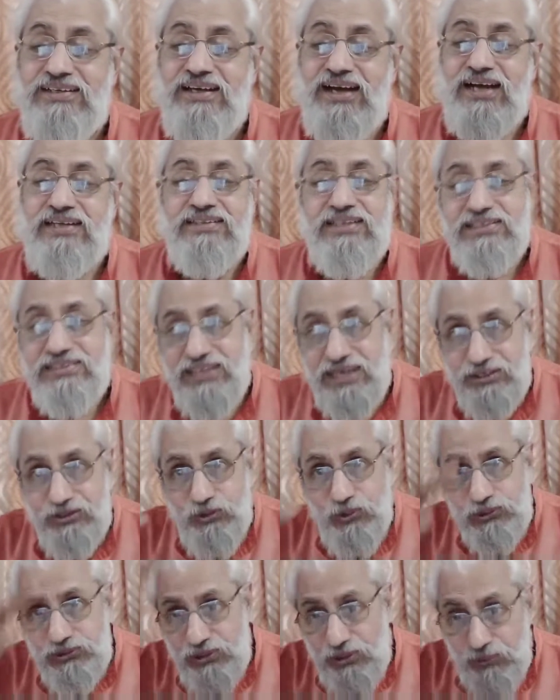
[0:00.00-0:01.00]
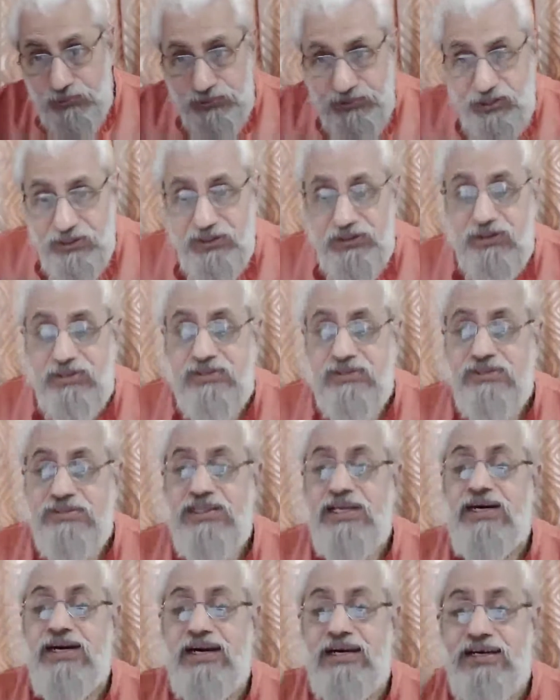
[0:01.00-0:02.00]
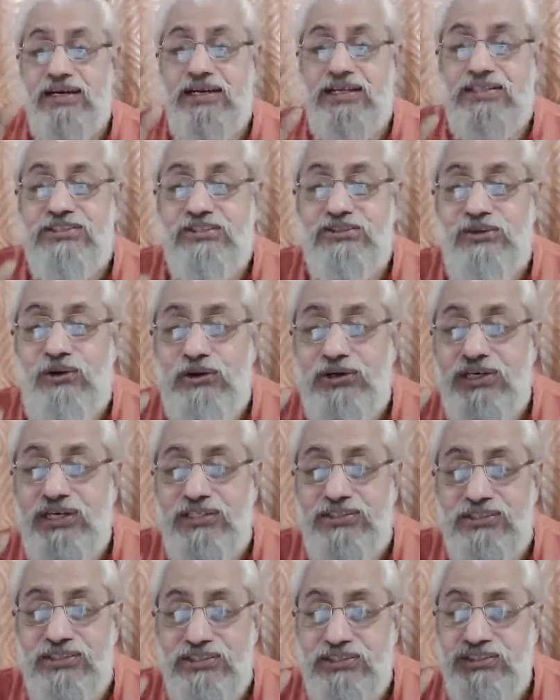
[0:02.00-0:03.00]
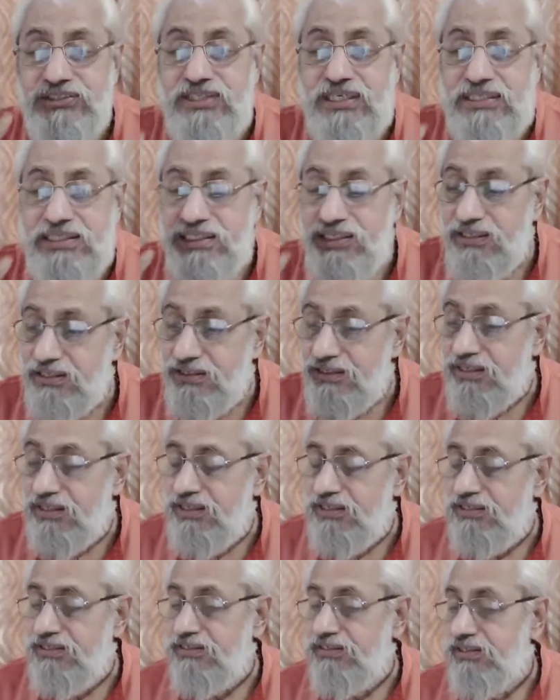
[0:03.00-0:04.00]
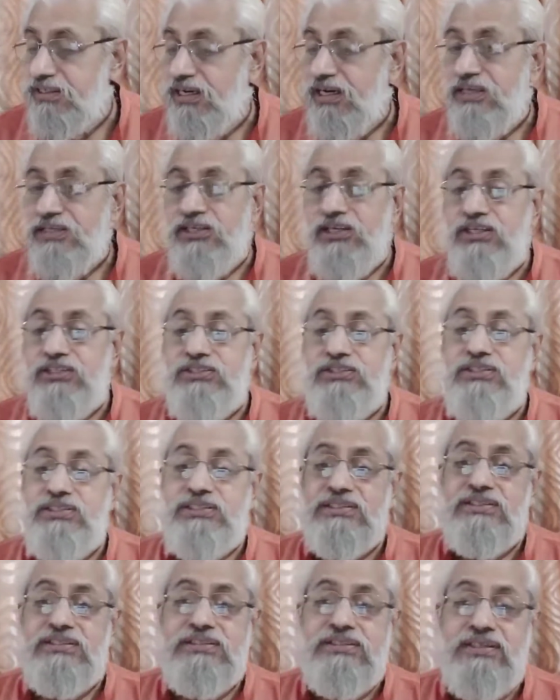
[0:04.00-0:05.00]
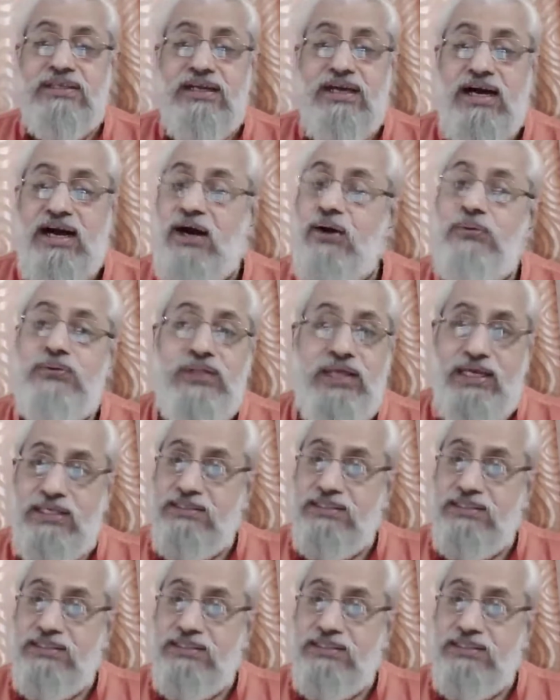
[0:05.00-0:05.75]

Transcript: And the sun goes around the earth. There are religious organizations that teach this. How they